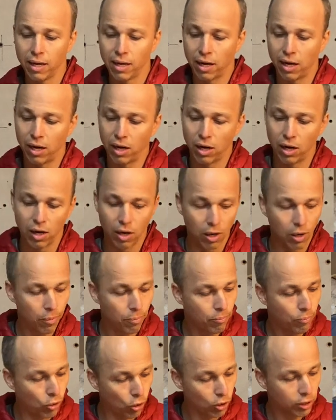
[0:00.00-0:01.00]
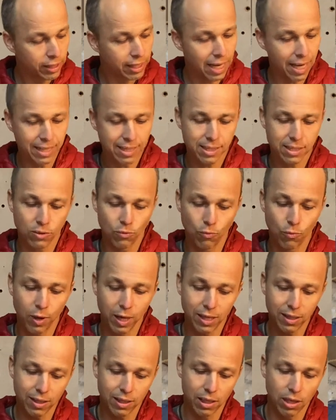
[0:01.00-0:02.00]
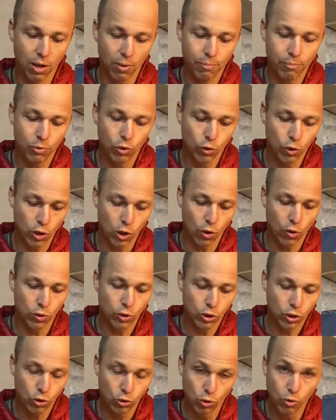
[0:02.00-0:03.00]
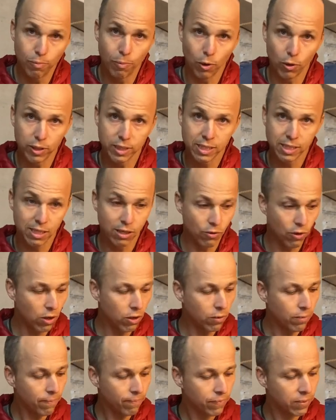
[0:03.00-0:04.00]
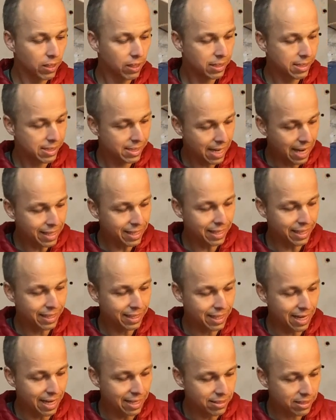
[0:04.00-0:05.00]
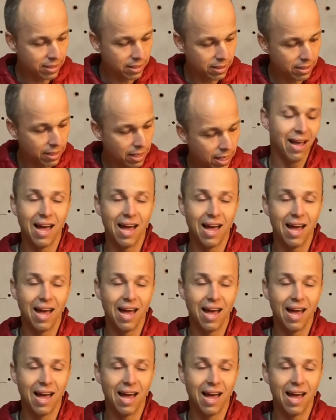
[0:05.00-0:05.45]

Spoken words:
a pull test with the Mudo 2.0 static test.